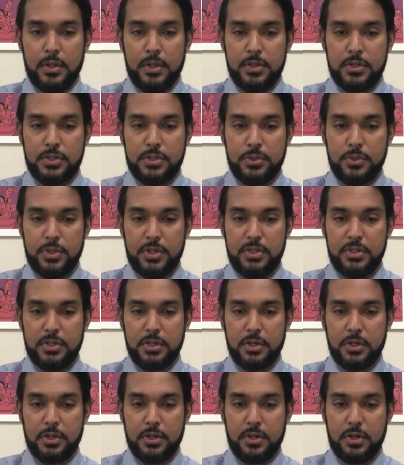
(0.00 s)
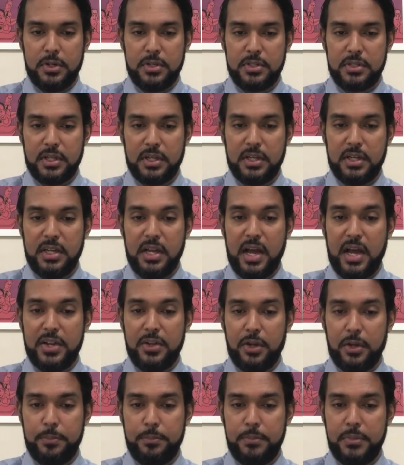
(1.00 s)
So it is a cost that
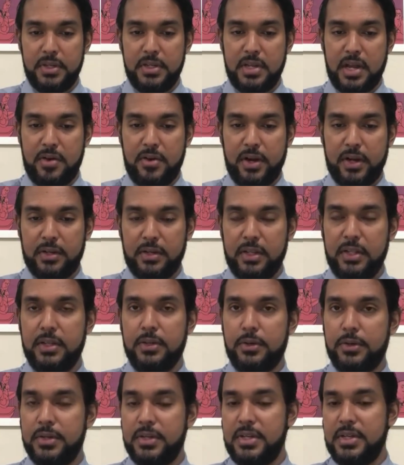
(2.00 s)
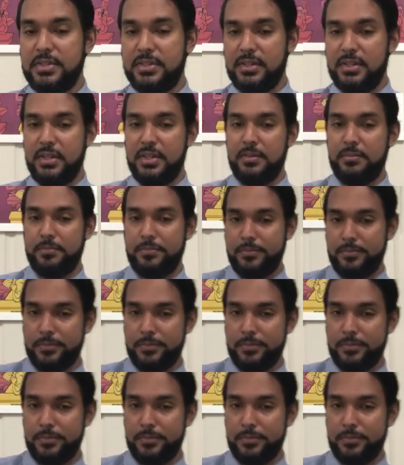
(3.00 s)
cannot be directly or easily,